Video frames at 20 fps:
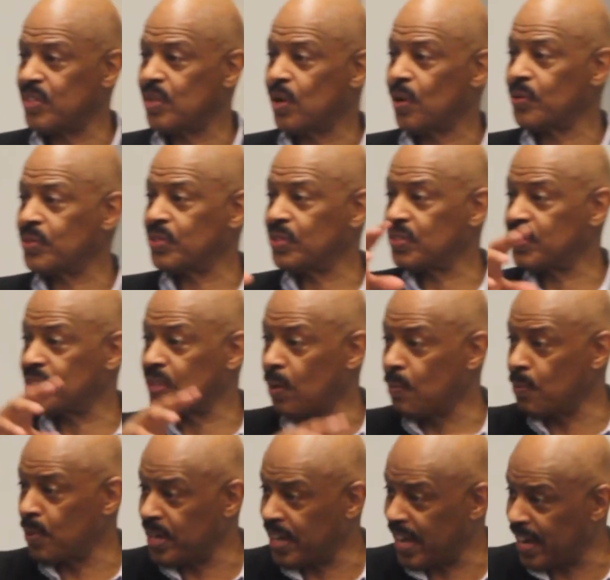If you go to
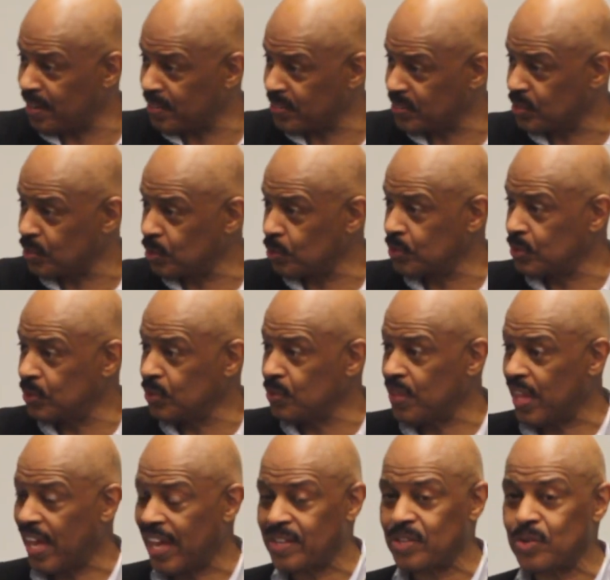someone else to
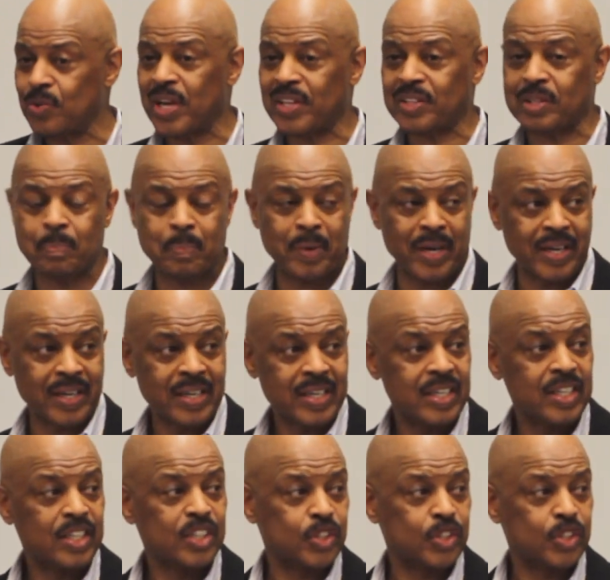do that, you have to pay